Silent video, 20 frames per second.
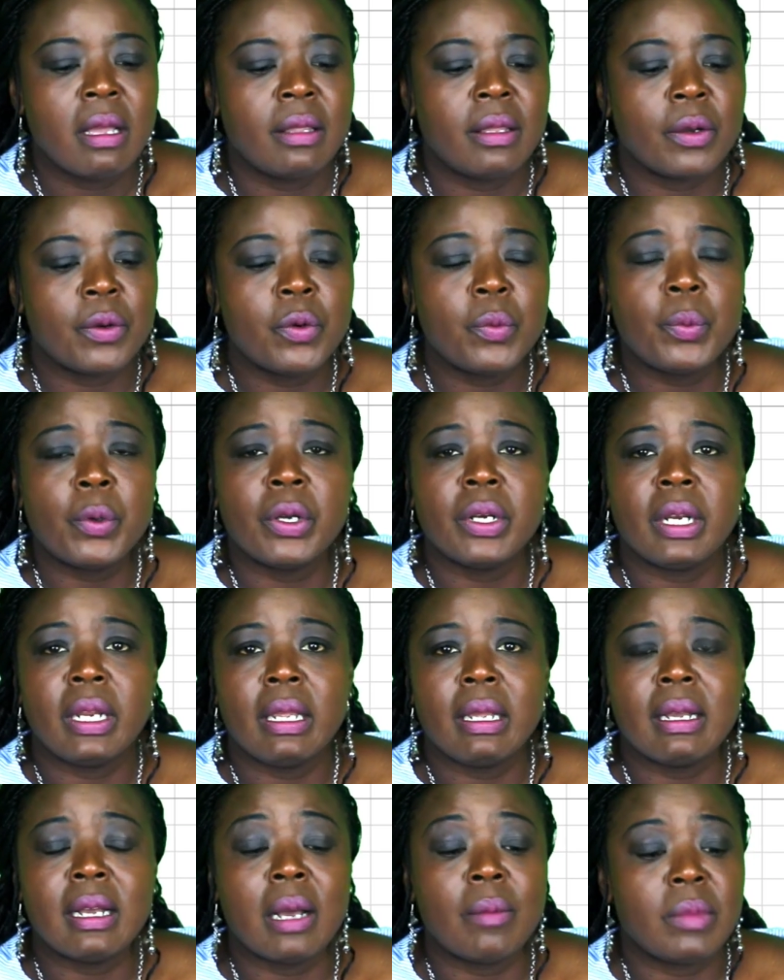The coupon
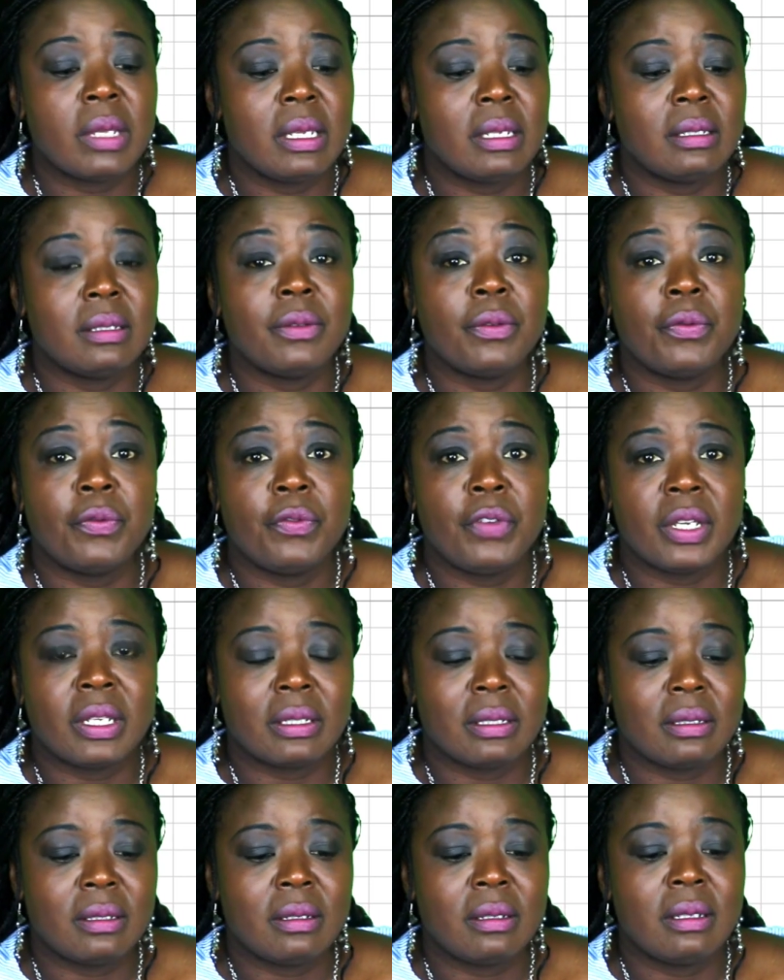income is
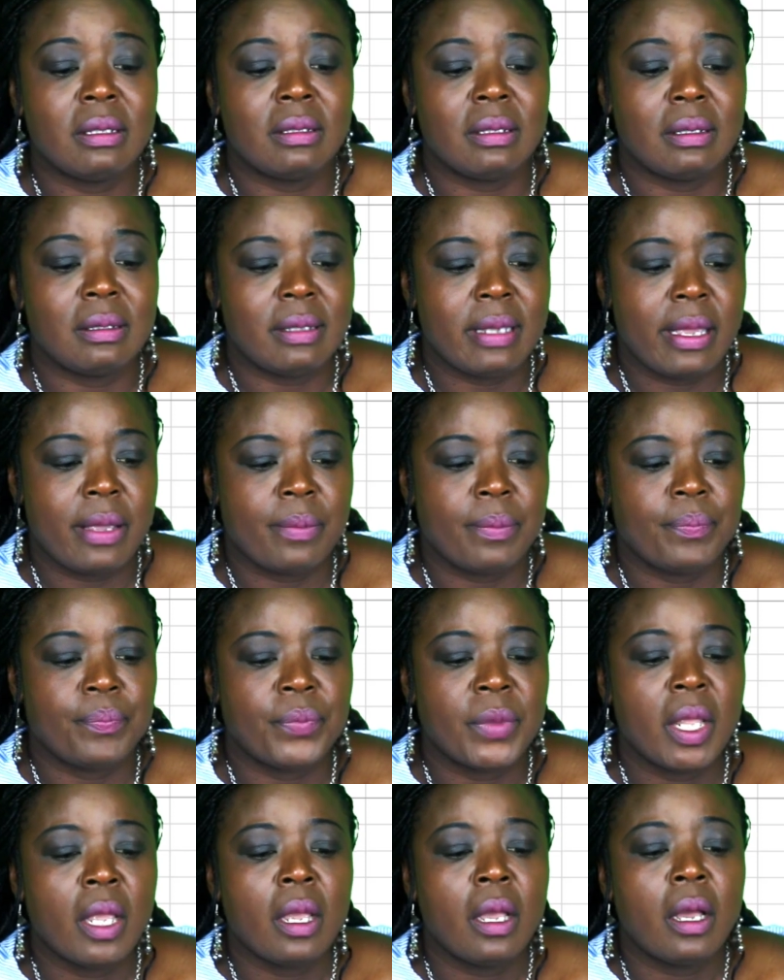fixed, it's the same.
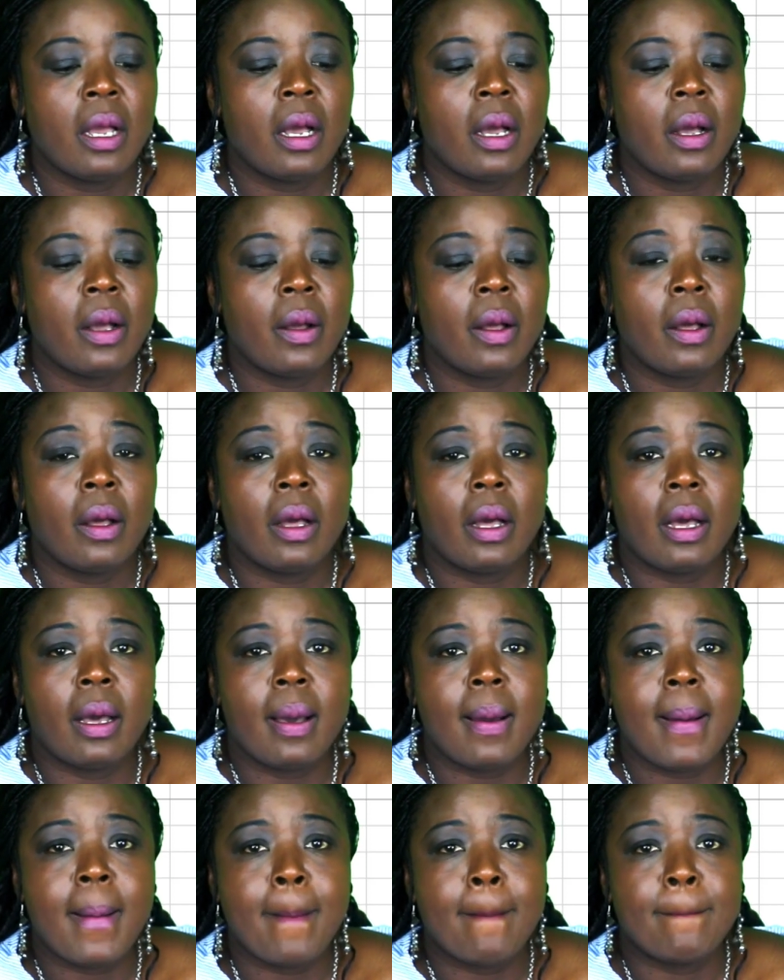
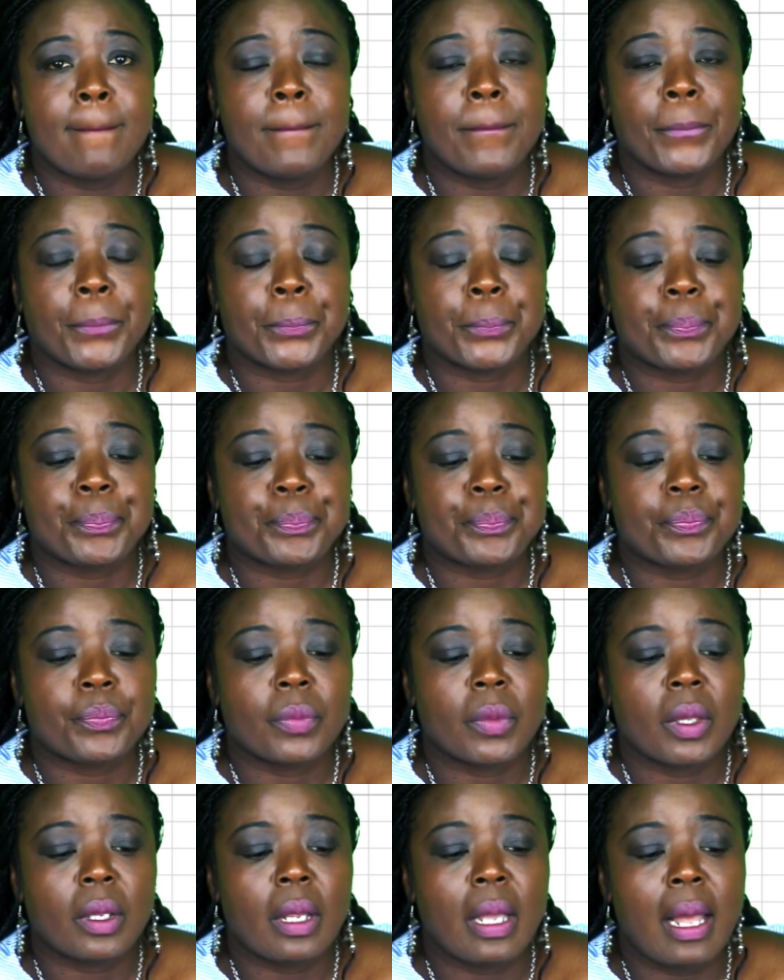And
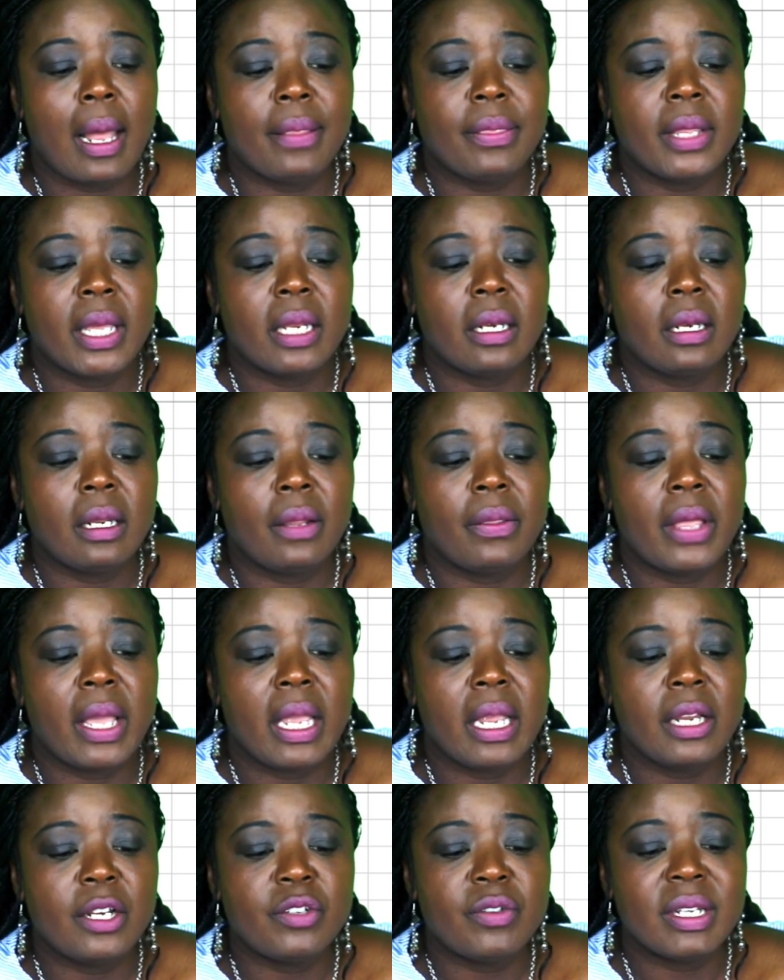then
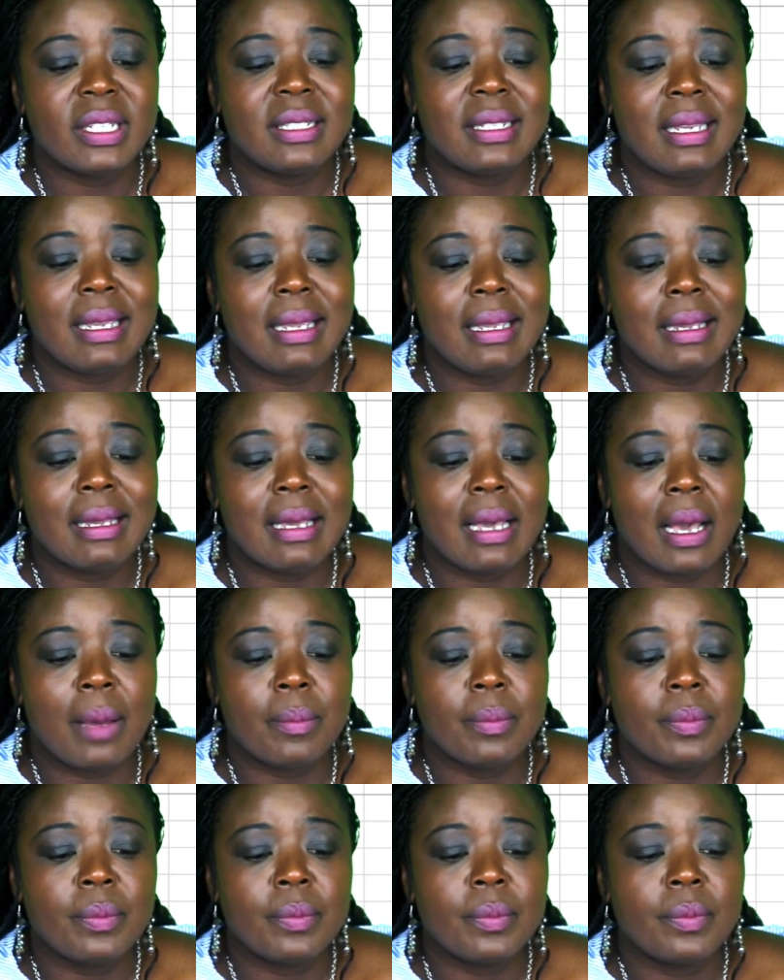the interest
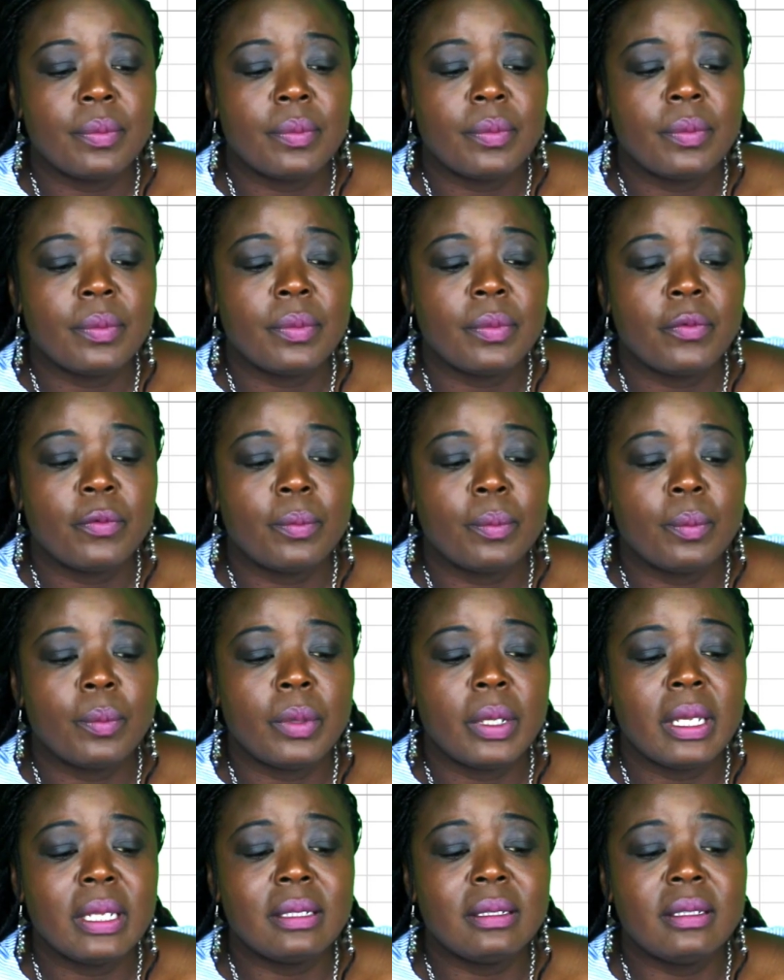income
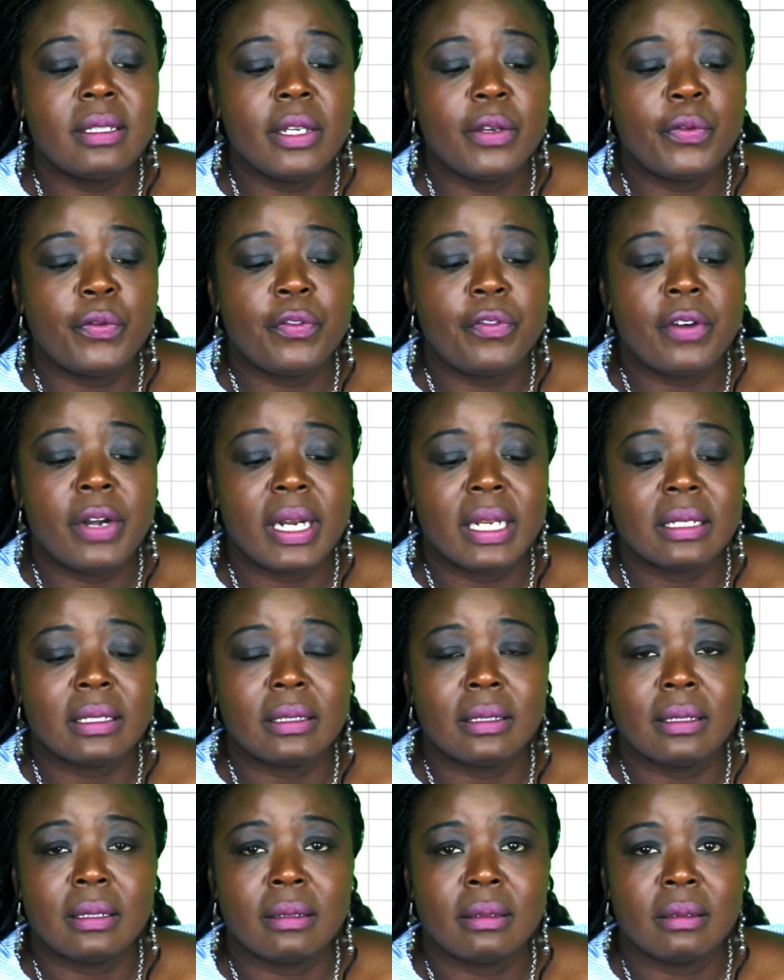is
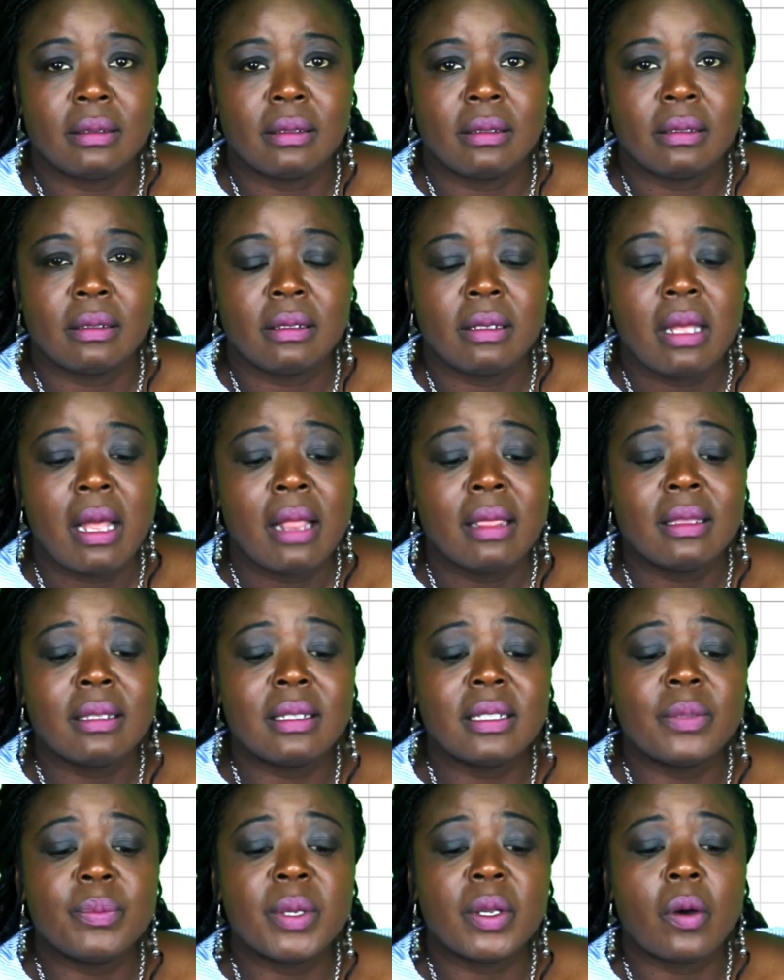different. This
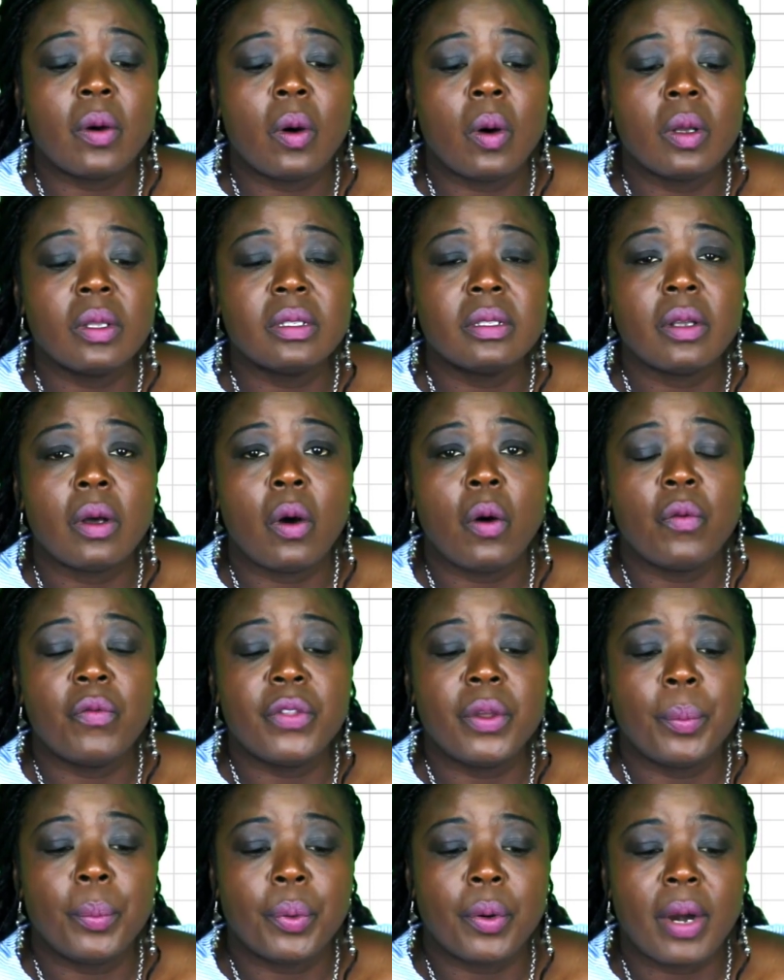is because of
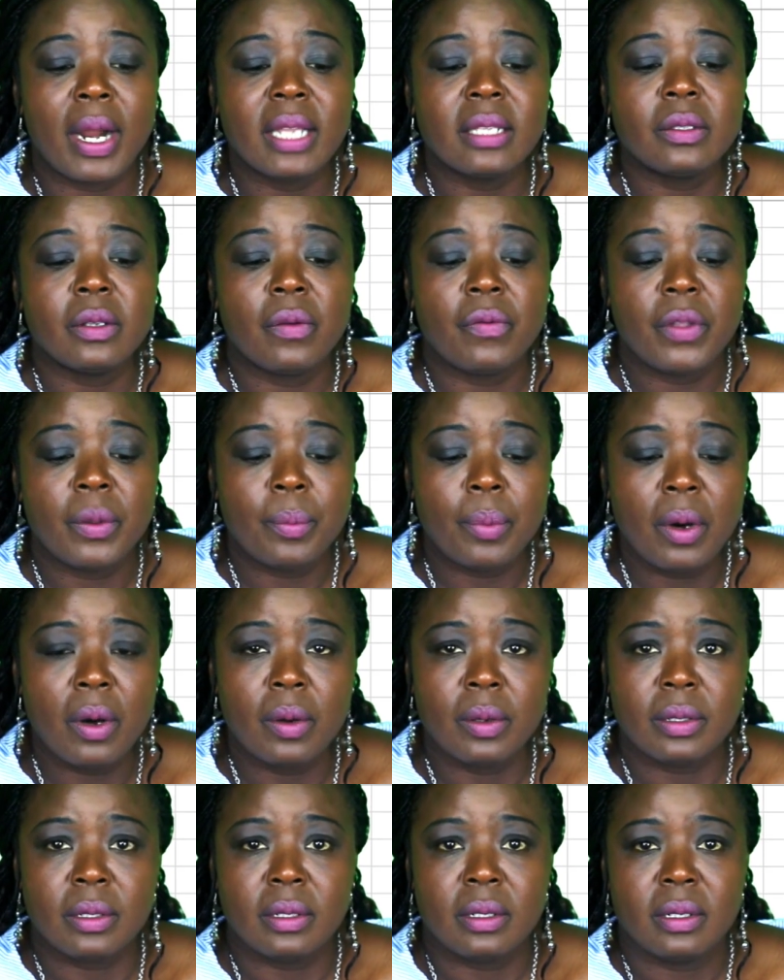the price of the
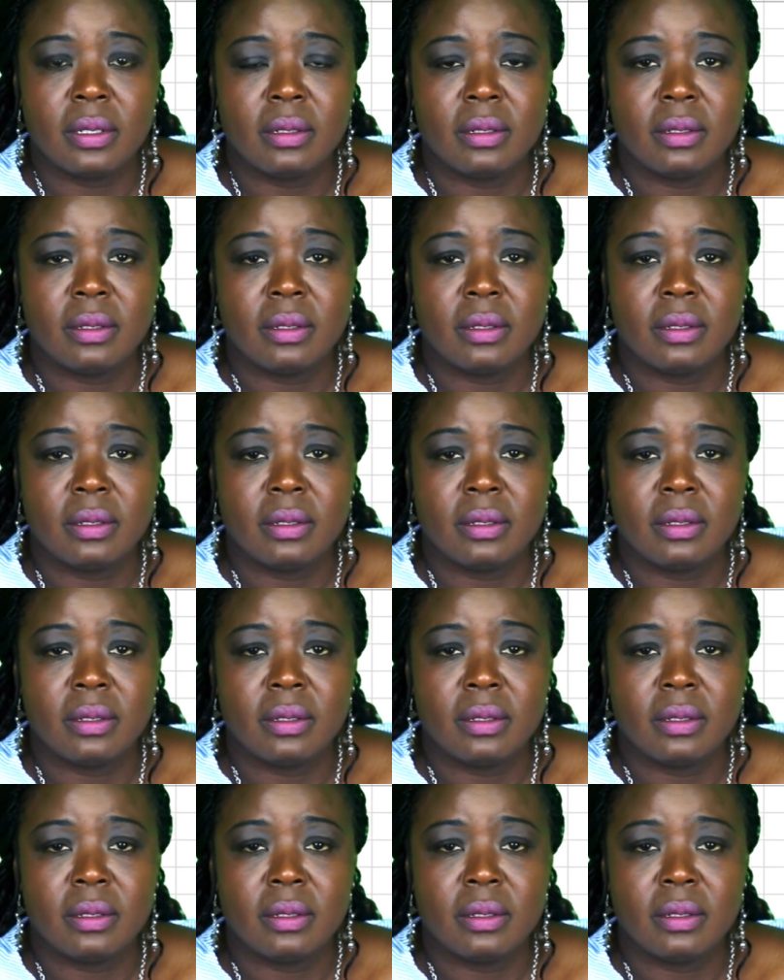bond.